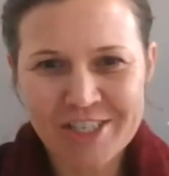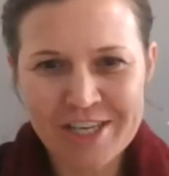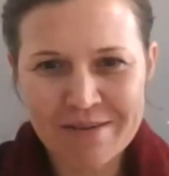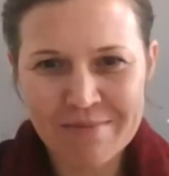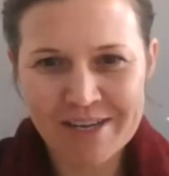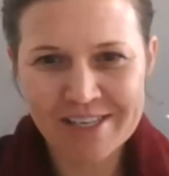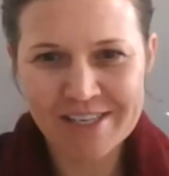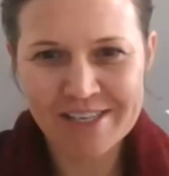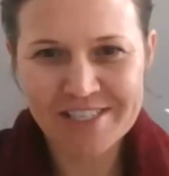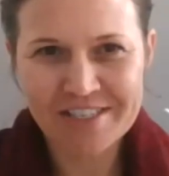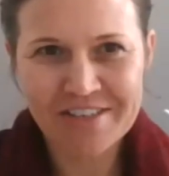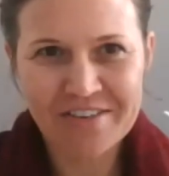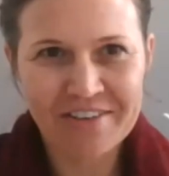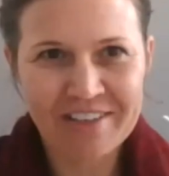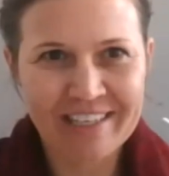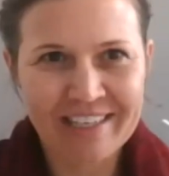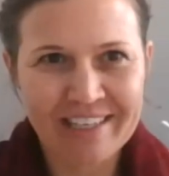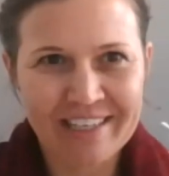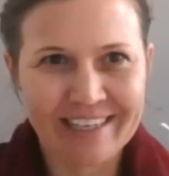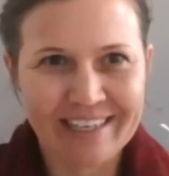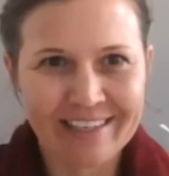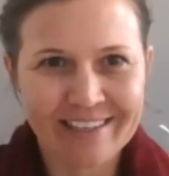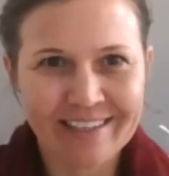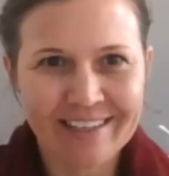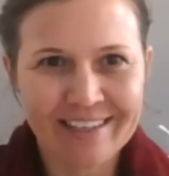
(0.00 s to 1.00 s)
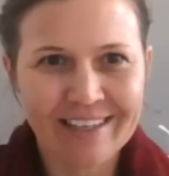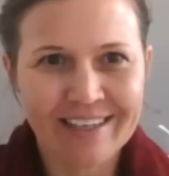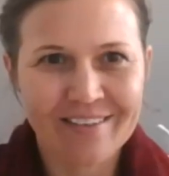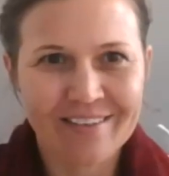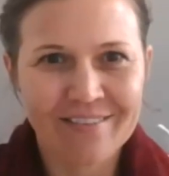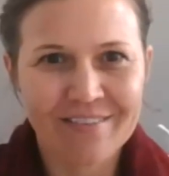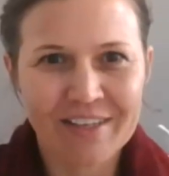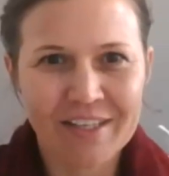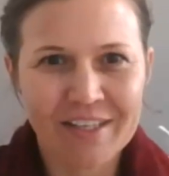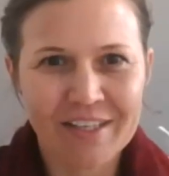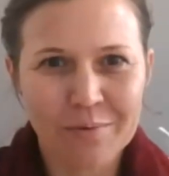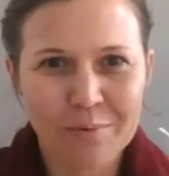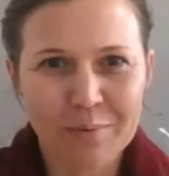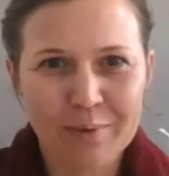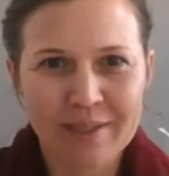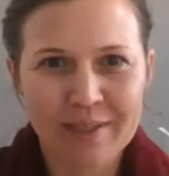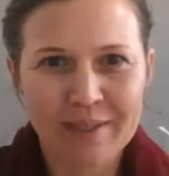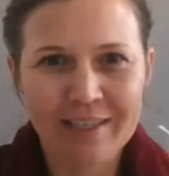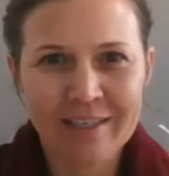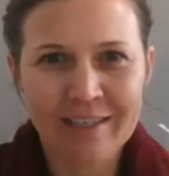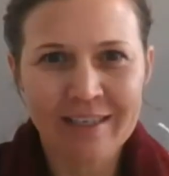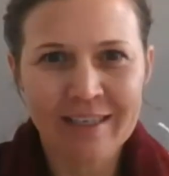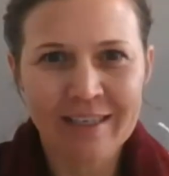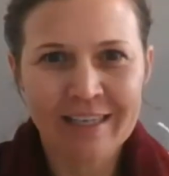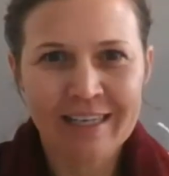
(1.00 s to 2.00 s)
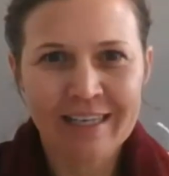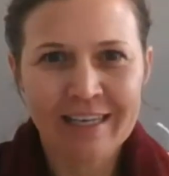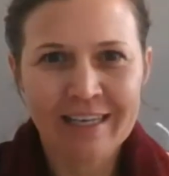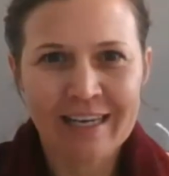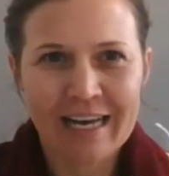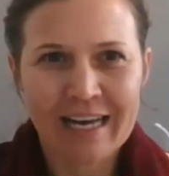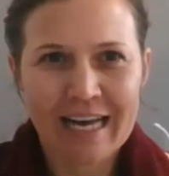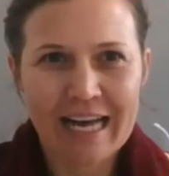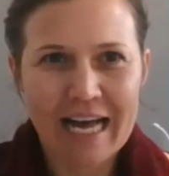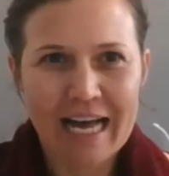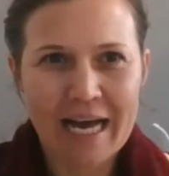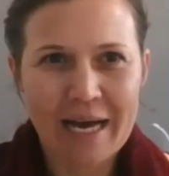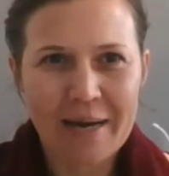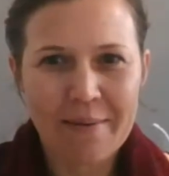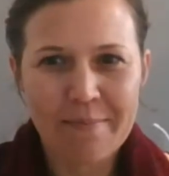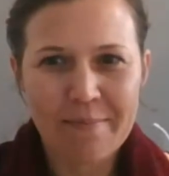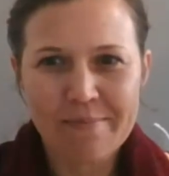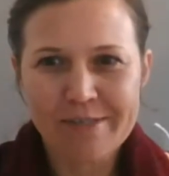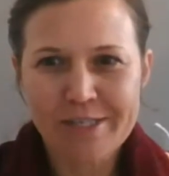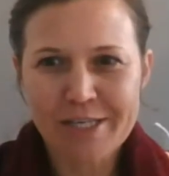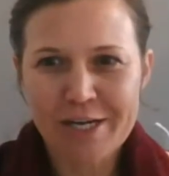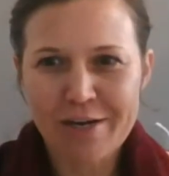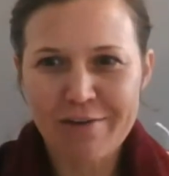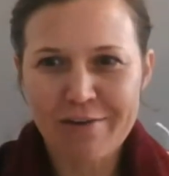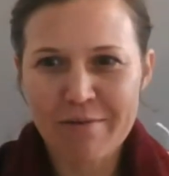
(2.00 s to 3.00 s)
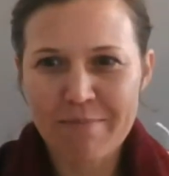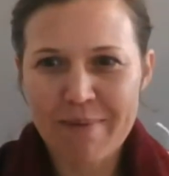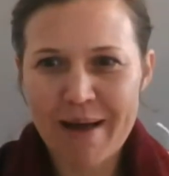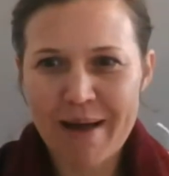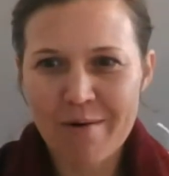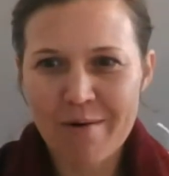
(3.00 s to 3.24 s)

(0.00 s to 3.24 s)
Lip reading: clear my screen again, and then we show the